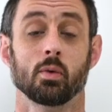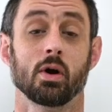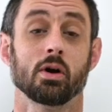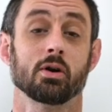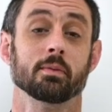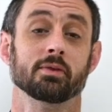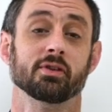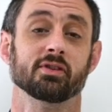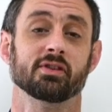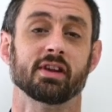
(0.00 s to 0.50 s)
So
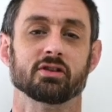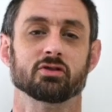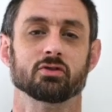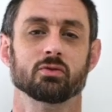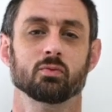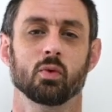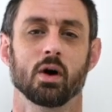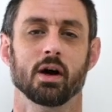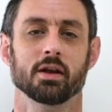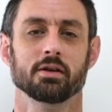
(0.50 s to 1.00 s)
welcome to
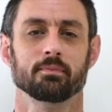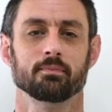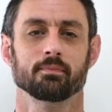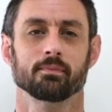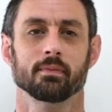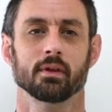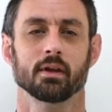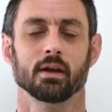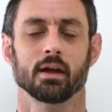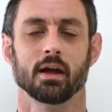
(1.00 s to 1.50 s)
session 1,
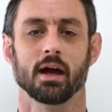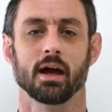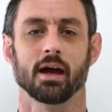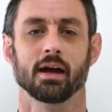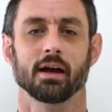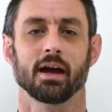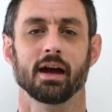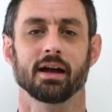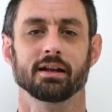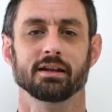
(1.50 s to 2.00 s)

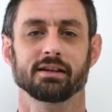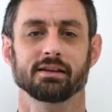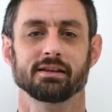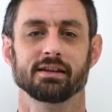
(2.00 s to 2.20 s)
and